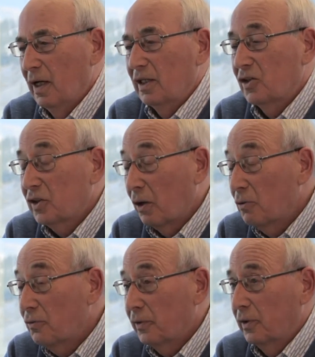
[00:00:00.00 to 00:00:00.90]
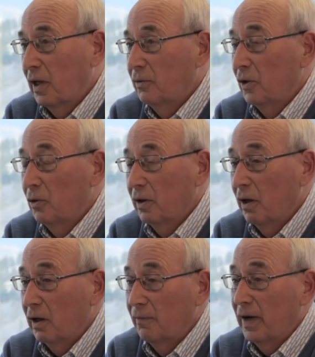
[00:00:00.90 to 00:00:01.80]
south down the
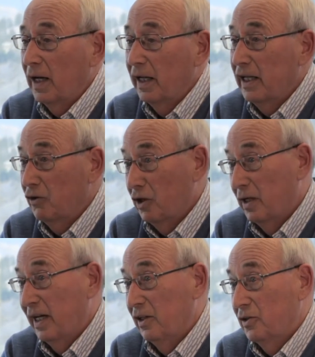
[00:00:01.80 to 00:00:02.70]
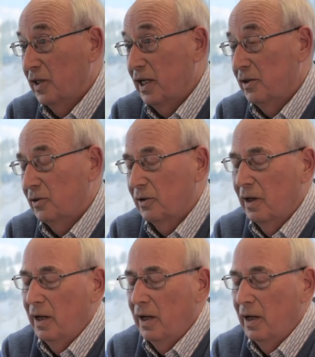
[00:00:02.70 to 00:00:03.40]
Okanagan Valley in the United States,